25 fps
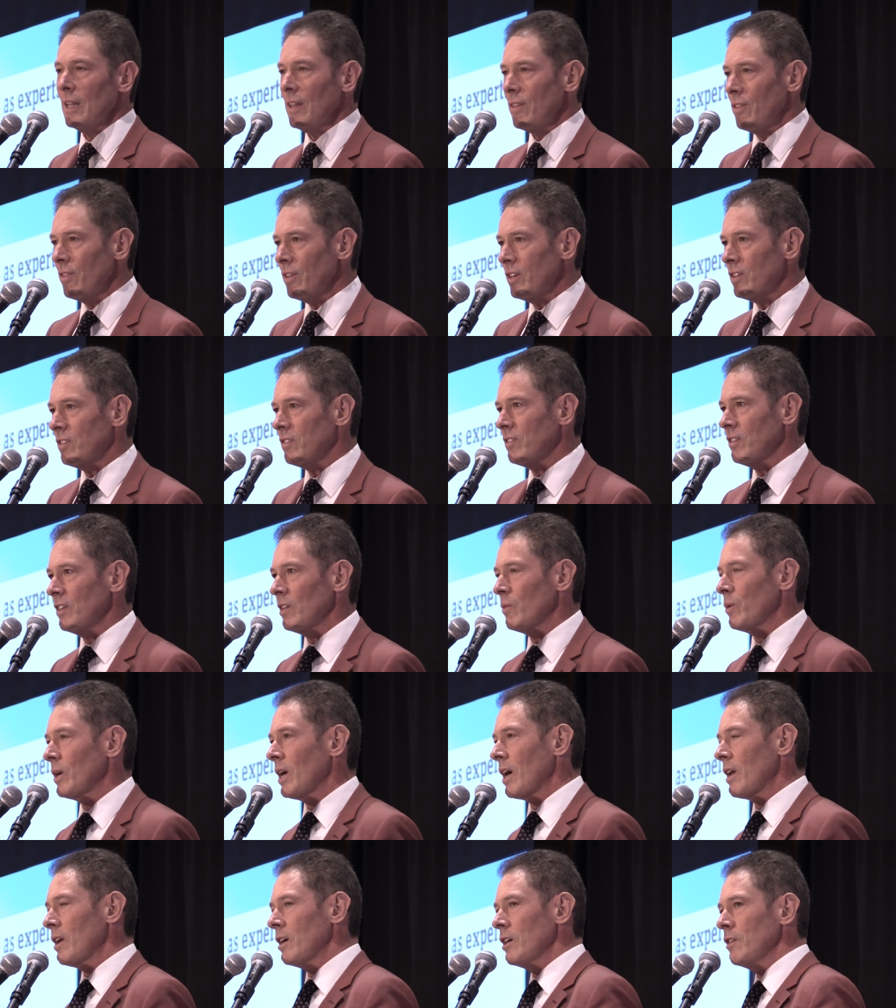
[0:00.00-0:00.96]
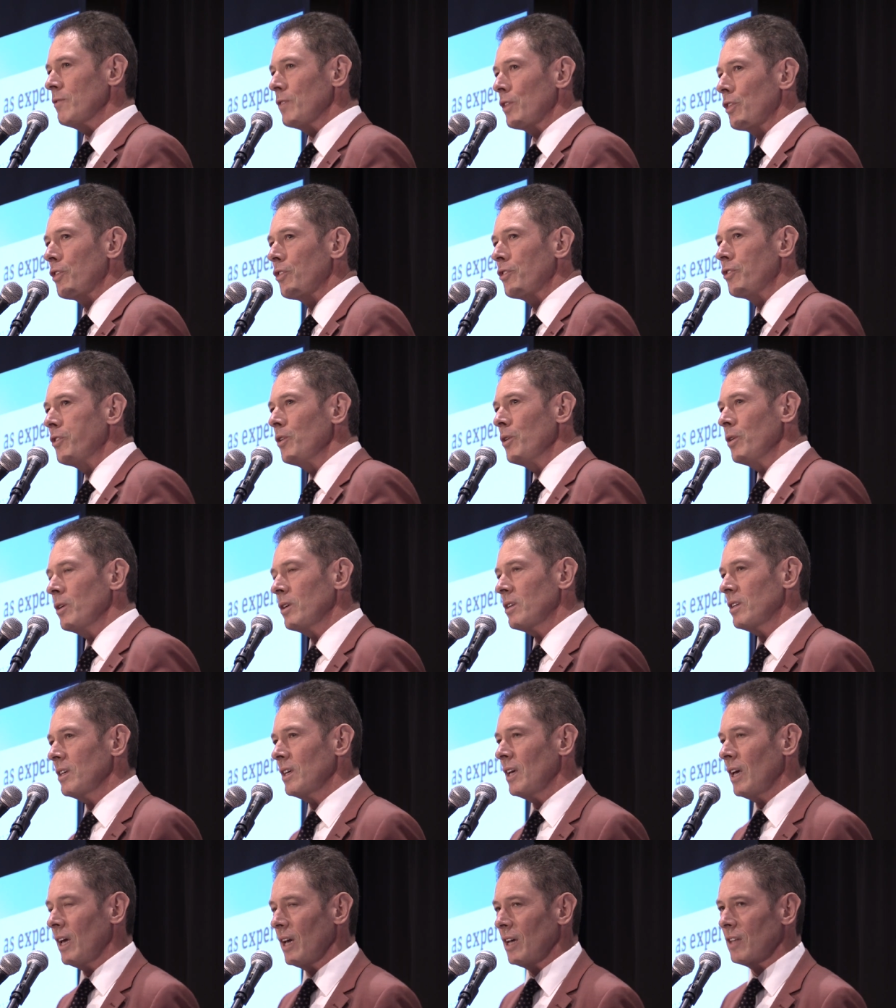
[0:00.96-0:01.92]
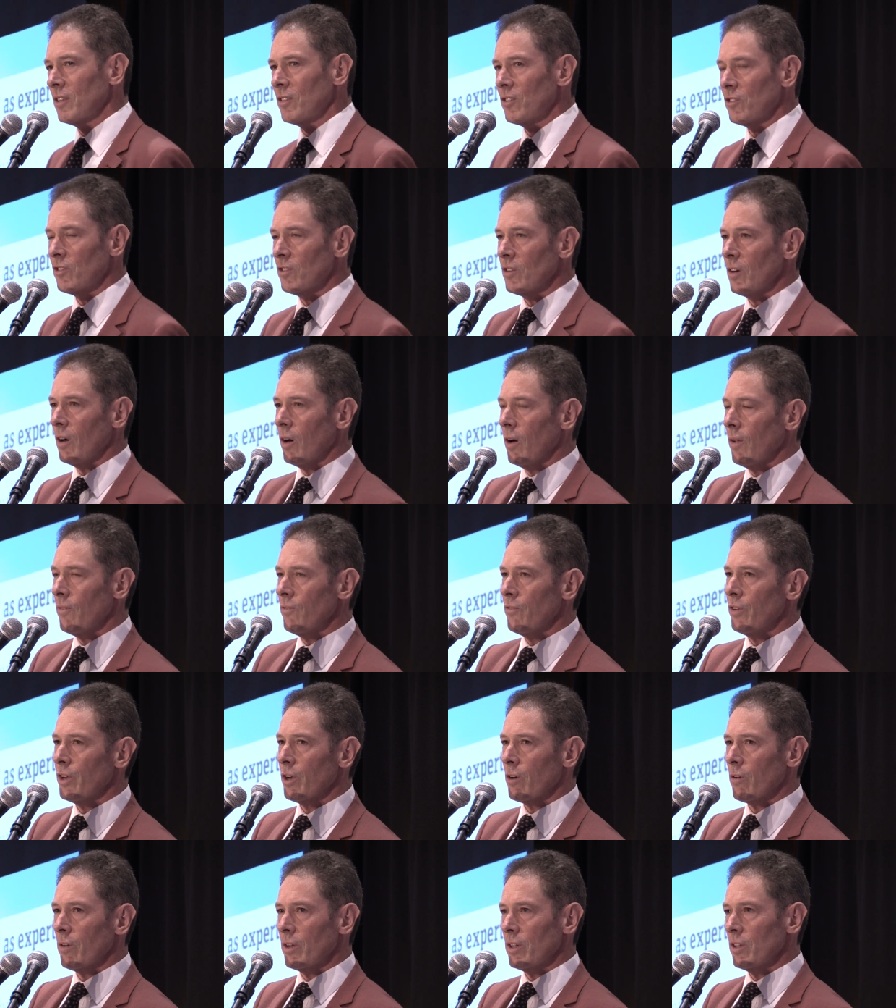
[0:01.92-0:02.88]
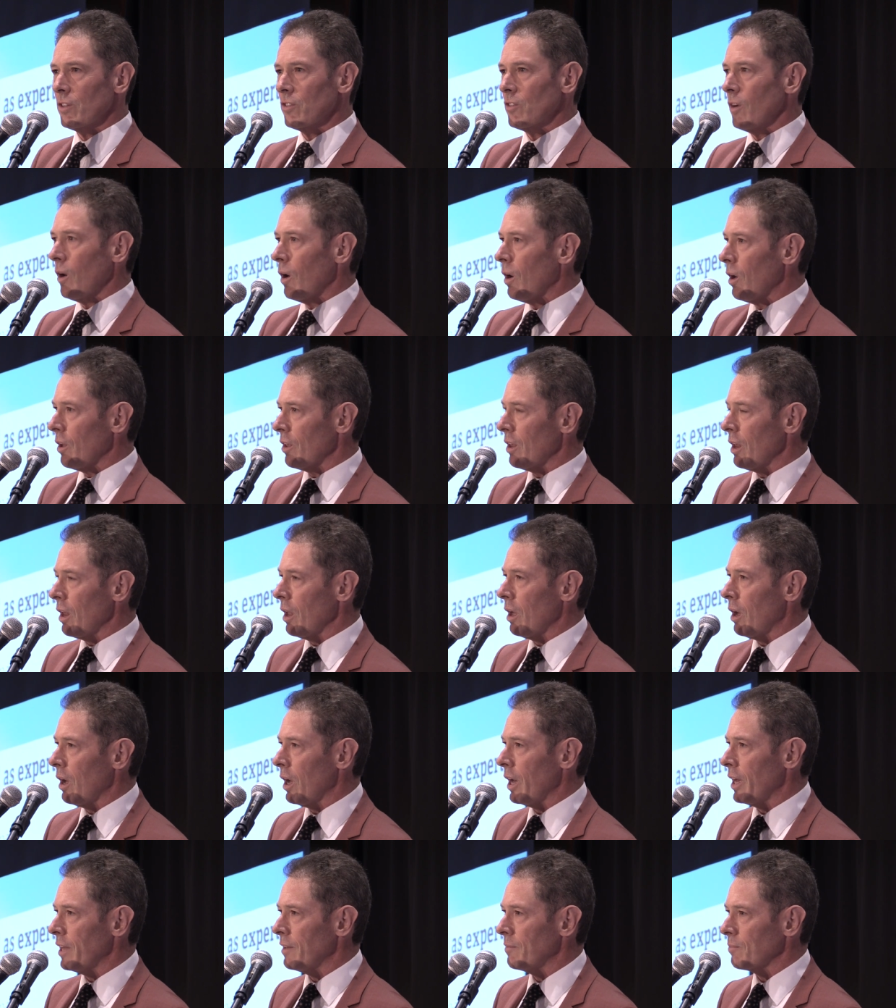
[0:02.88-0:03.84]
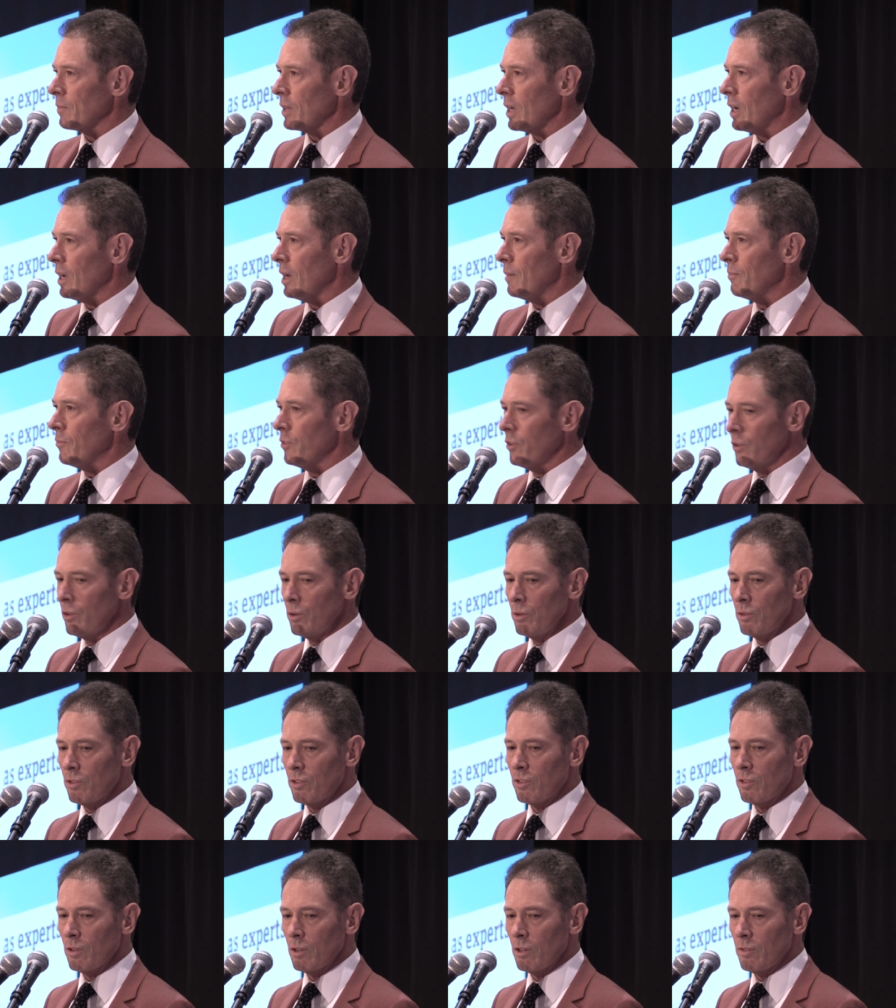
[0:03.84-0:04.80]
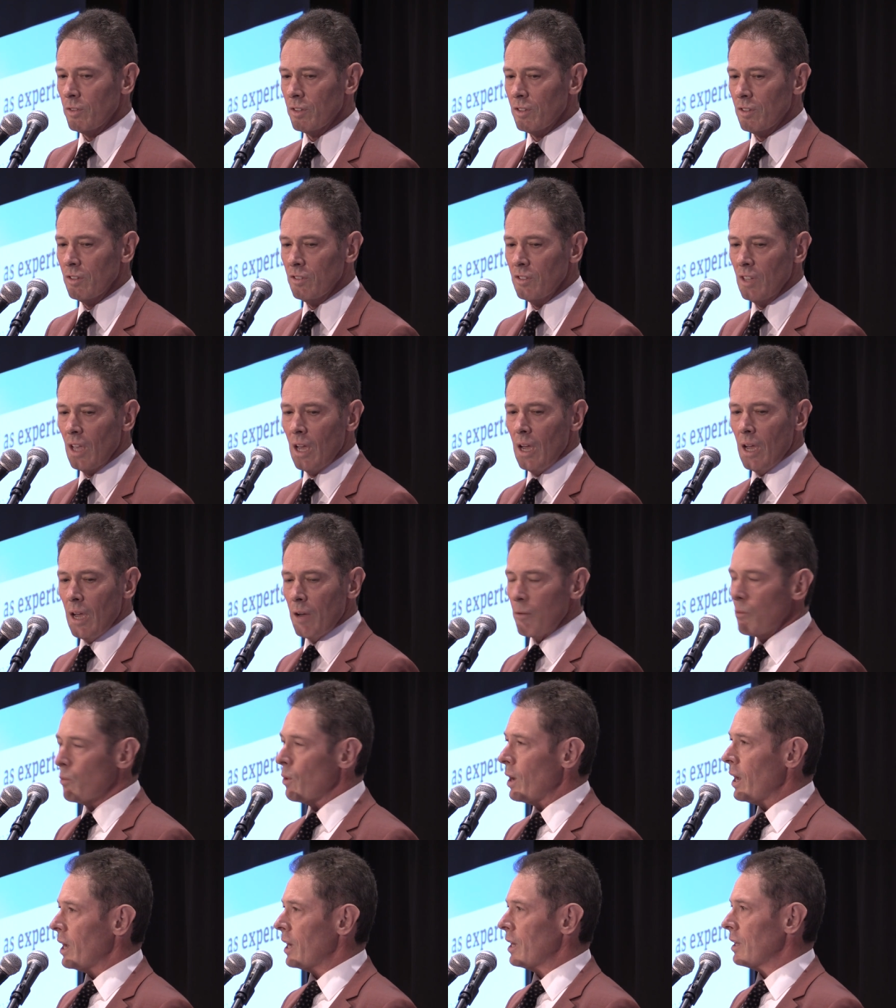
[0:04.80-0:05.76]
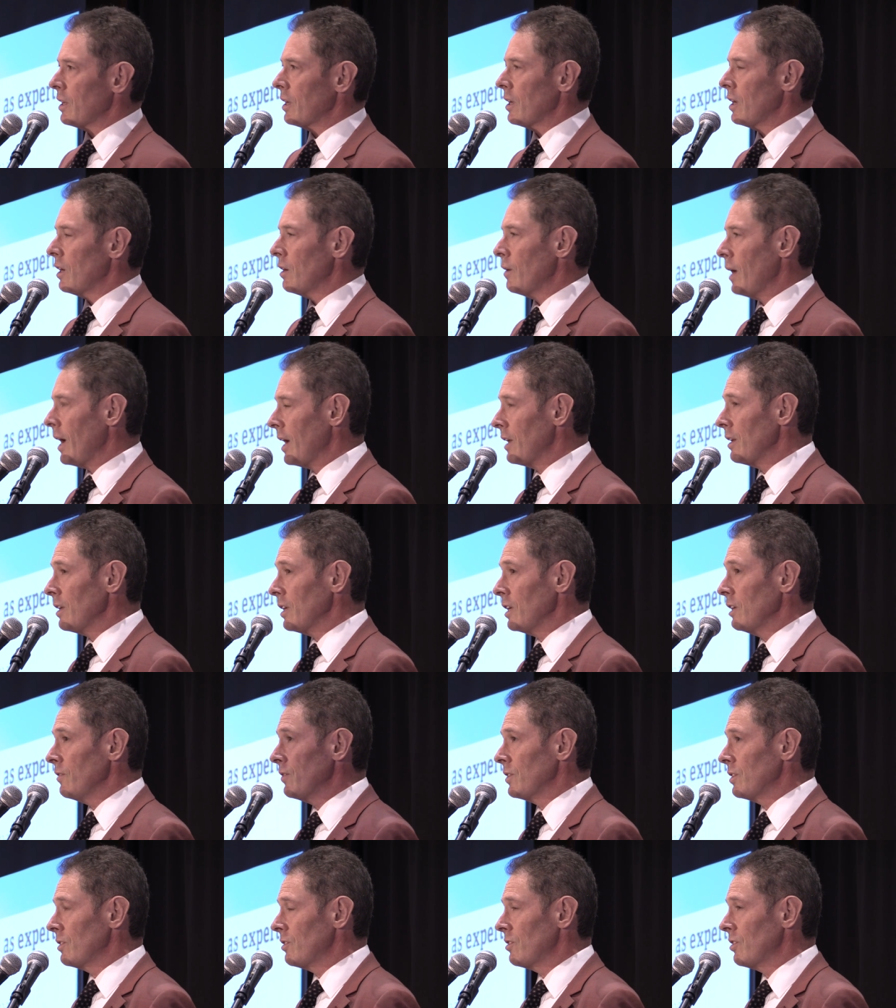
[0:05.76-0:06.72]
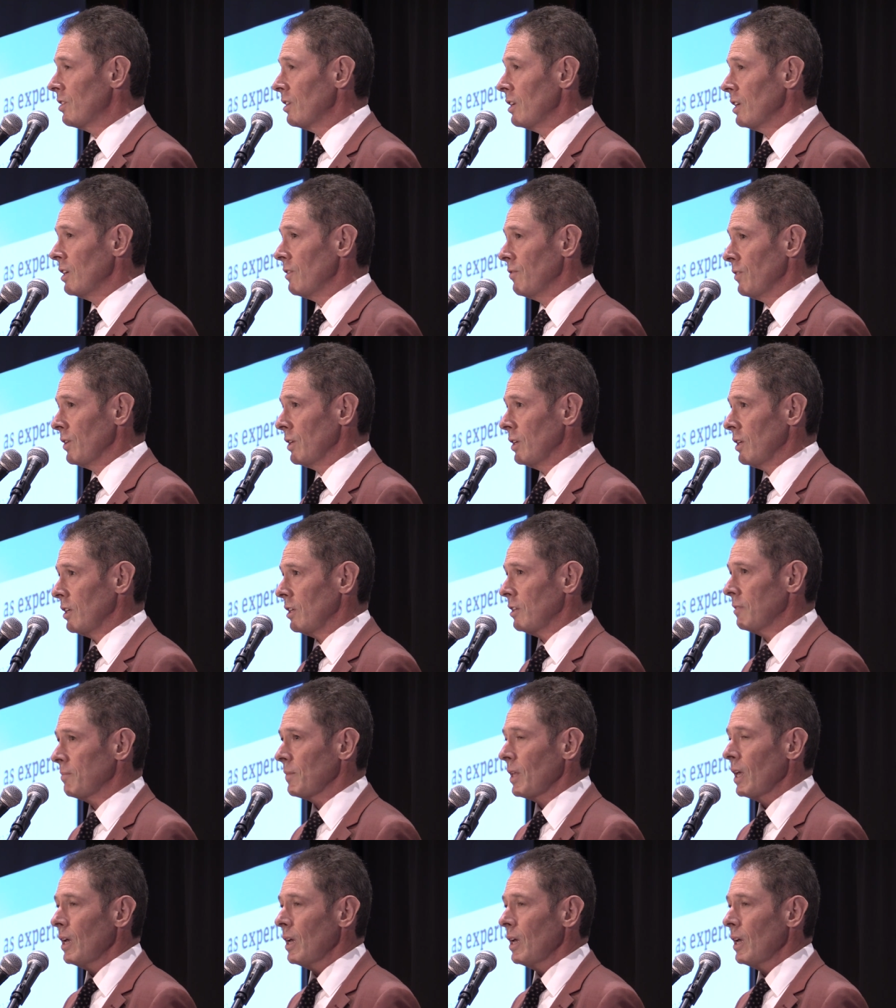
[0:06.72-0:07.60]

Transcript: This year, we had over 30 hits on various online um, news services, radio, and even TV,